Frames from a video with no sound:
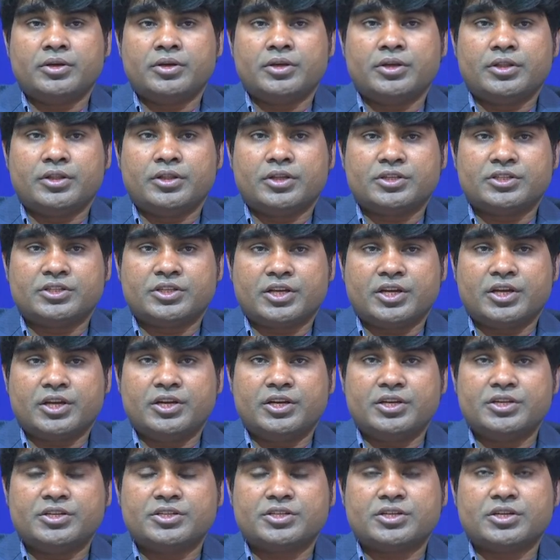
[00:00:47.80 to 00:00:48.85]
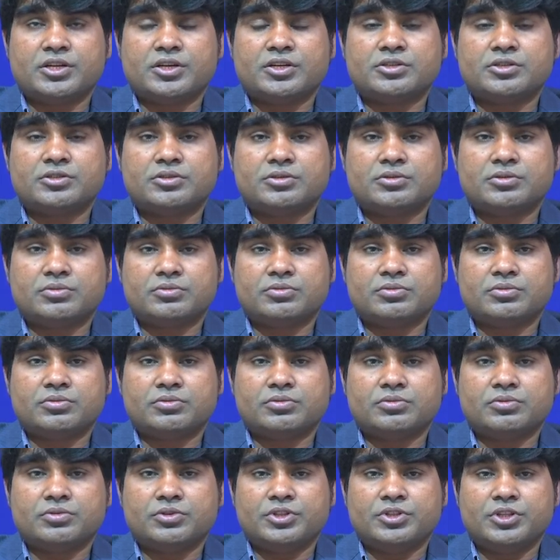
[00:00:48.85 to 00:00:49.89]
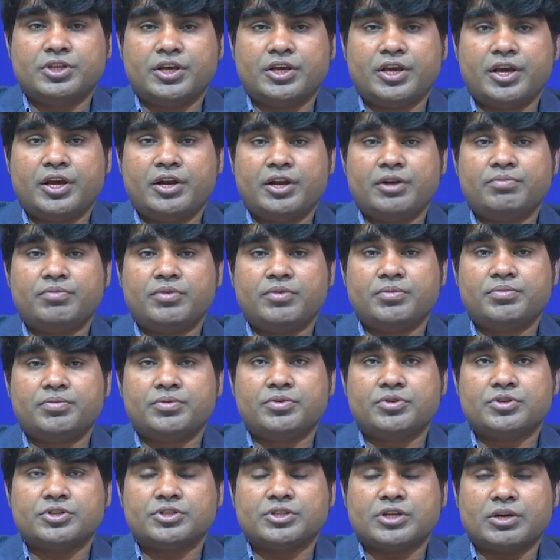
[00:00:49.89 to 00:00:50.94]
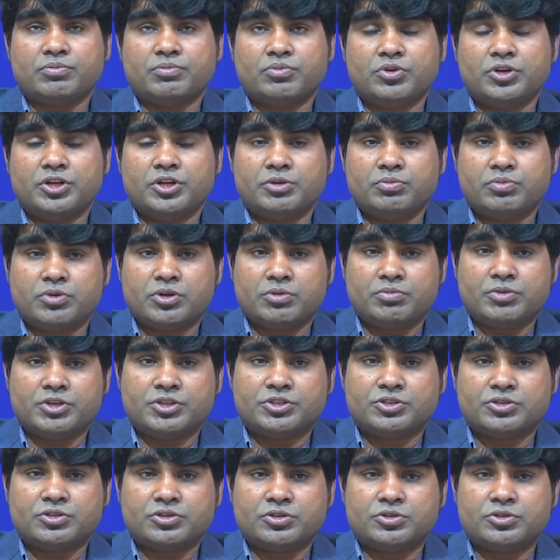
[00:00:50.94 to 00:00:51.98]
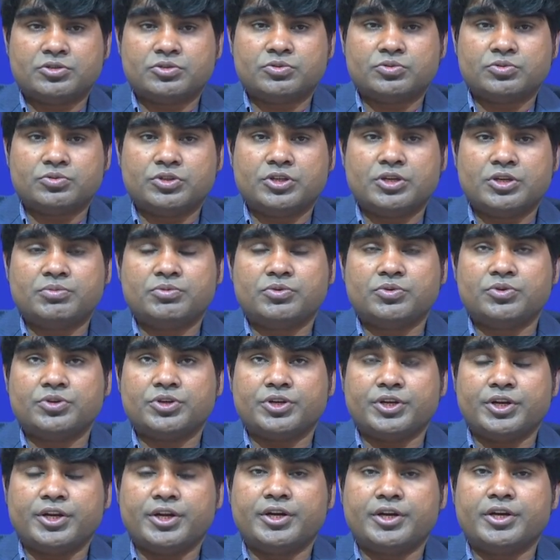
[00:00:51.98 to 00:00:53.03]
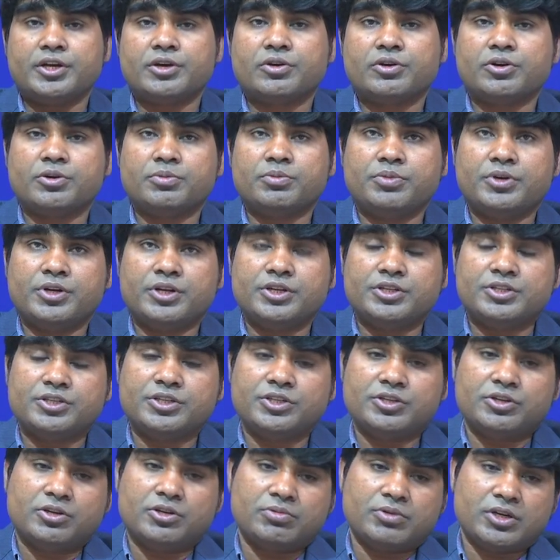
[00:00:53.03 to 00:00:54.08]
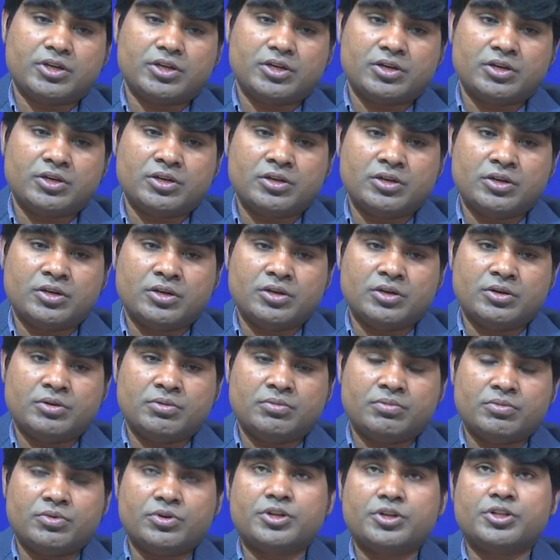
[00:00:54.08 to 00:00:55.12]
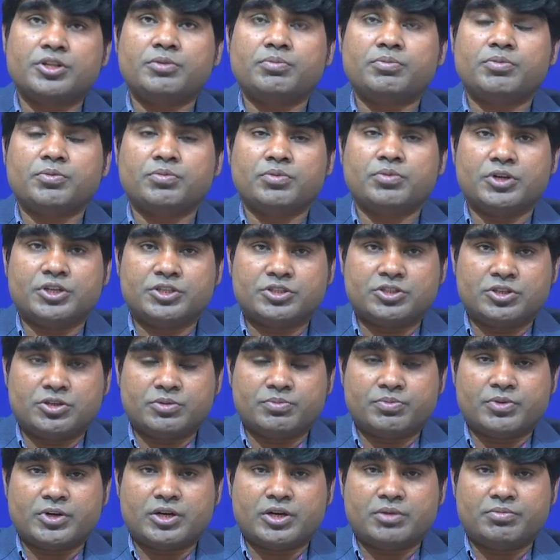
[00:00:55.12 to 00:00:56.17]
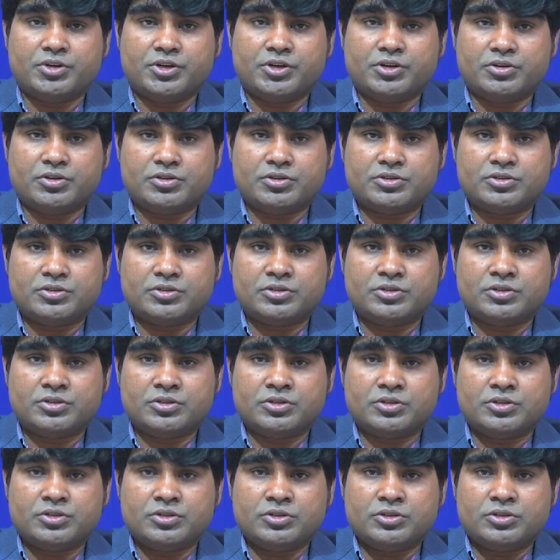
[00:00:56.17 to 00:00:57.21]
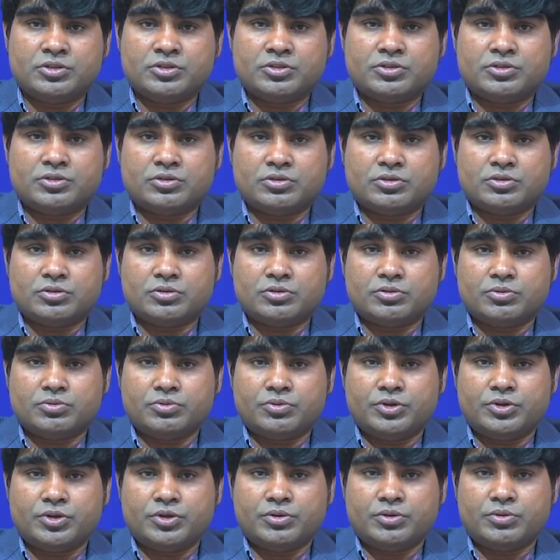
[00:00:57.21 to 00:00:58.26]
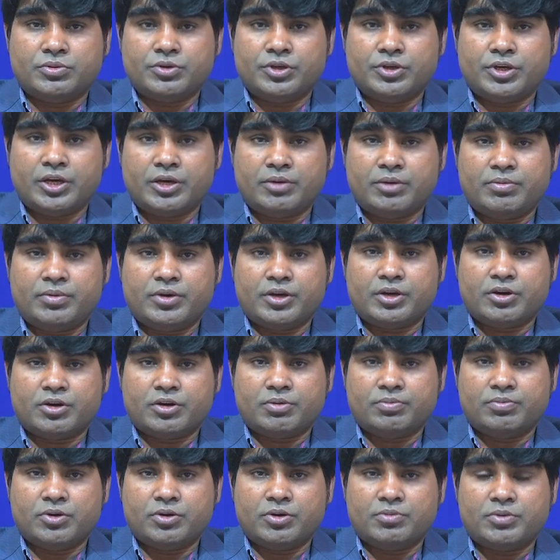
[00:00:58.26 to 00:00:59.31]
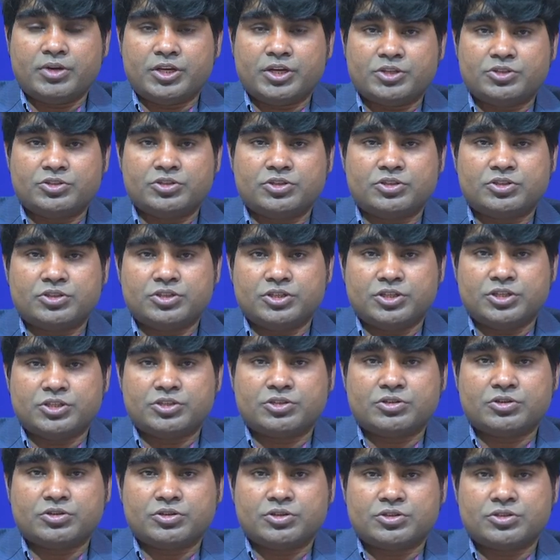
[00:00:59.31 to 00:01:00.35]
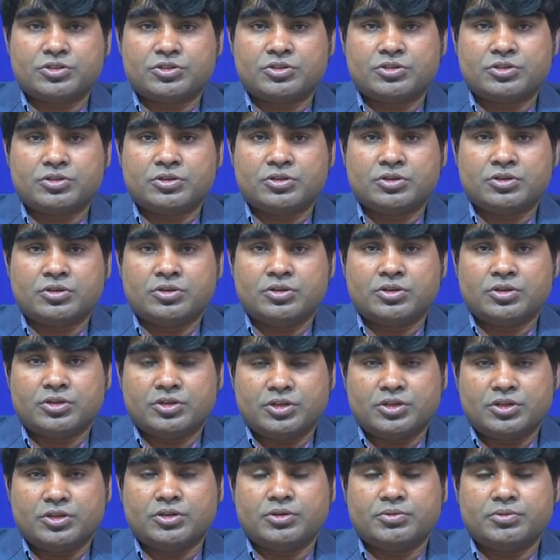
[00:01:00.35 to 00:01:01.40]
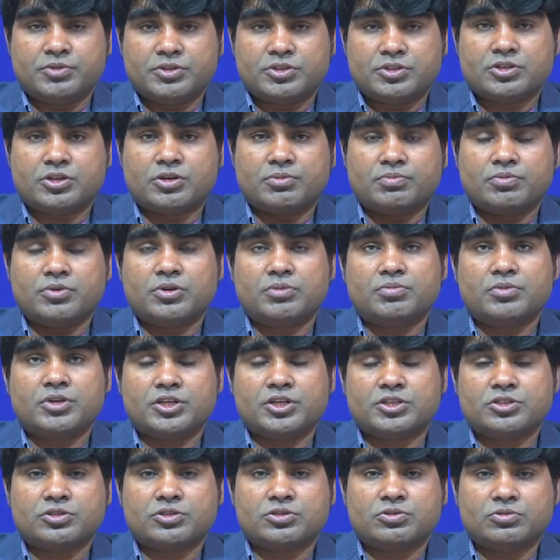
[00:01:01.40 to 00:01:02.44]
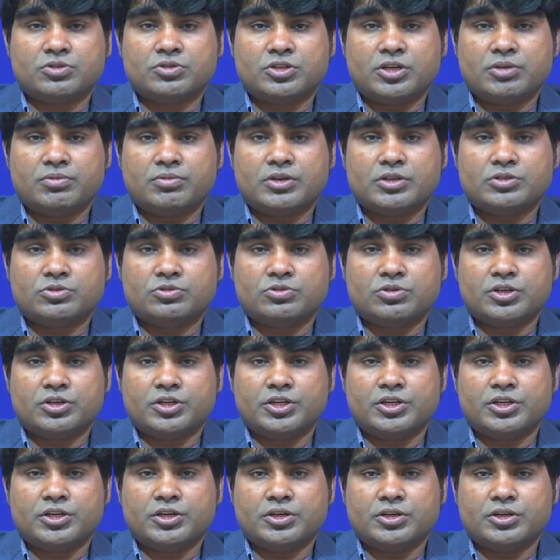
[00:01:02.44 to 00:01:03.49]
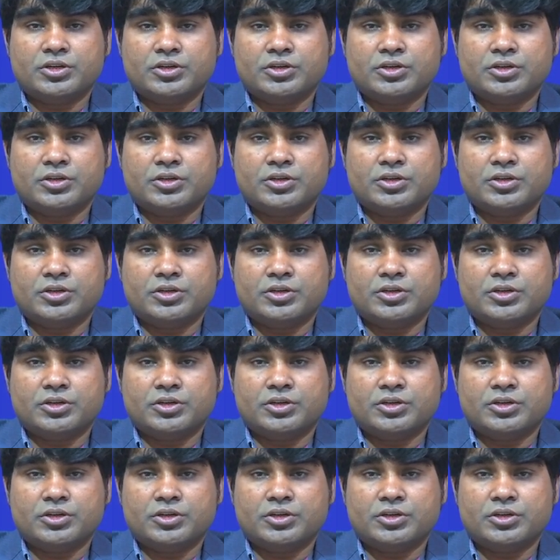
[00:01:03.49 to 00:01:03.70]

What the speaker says: in the second instance with the help of sample informations we have to create a confidence interval for the population parameters. So, we have a couple of lectures discuss means couple of lectures we have actually